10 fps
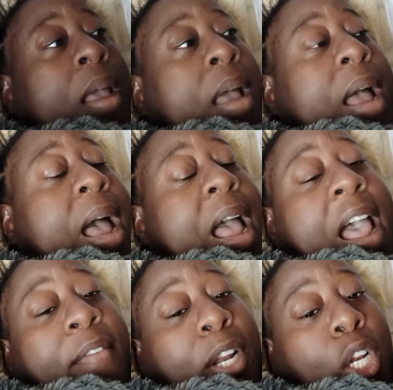
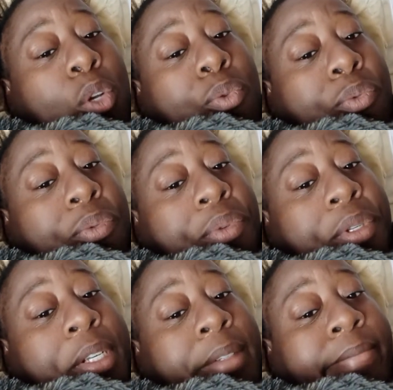have
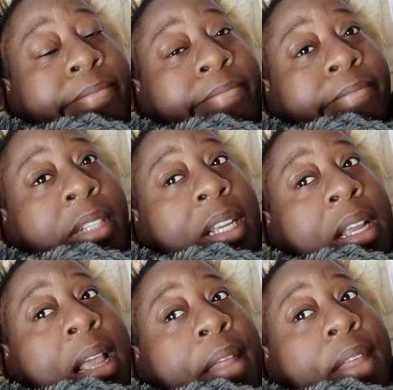clothes
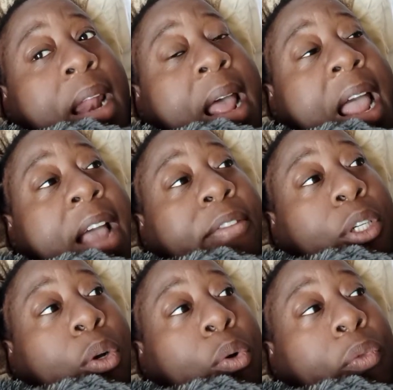that I have to
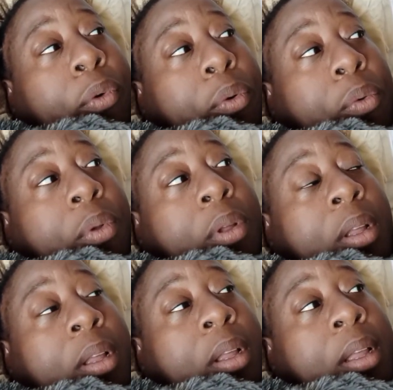go through
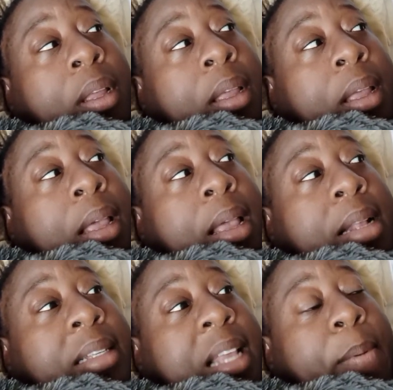and
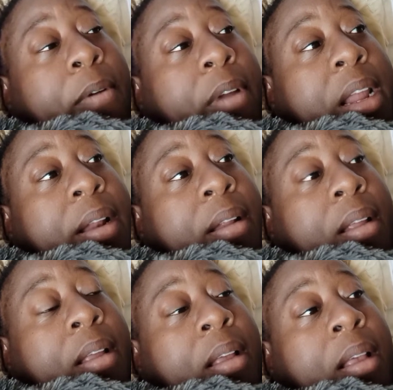separate.
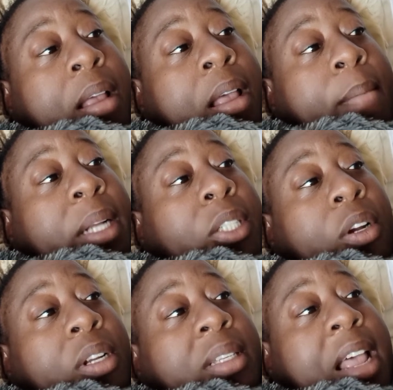My
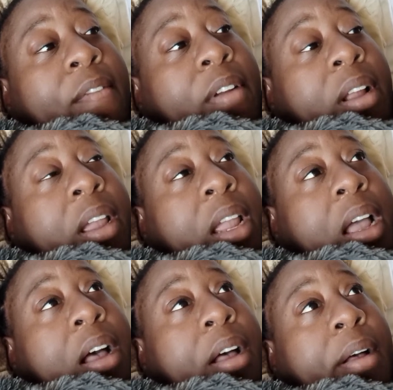church is having a
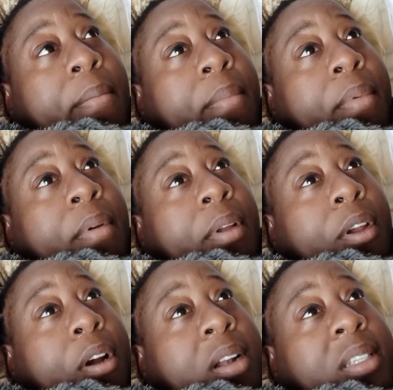
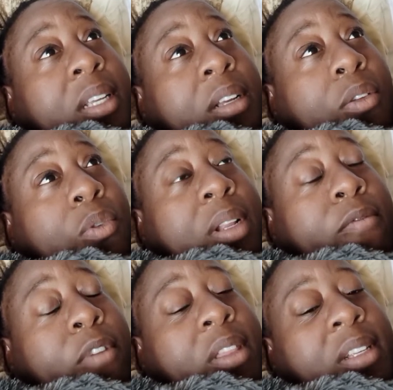yard sale. You can
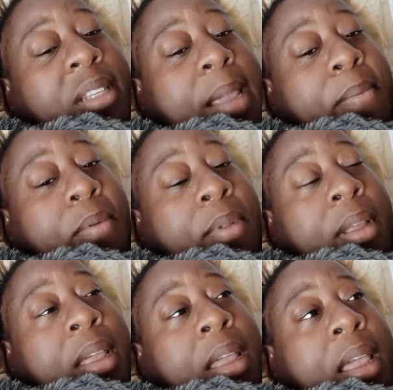rent the table
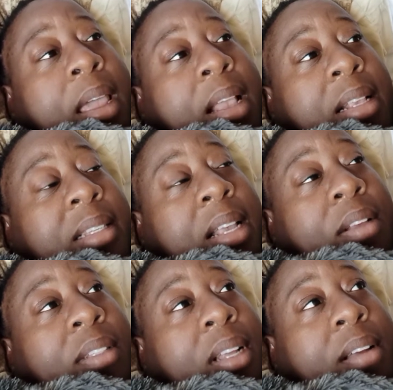and sell
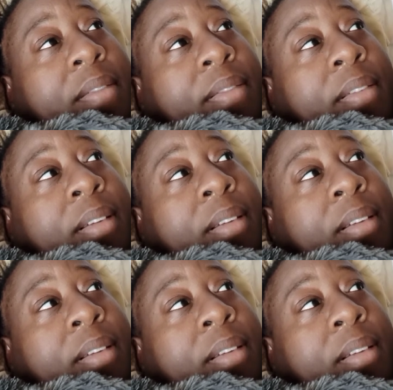stuff.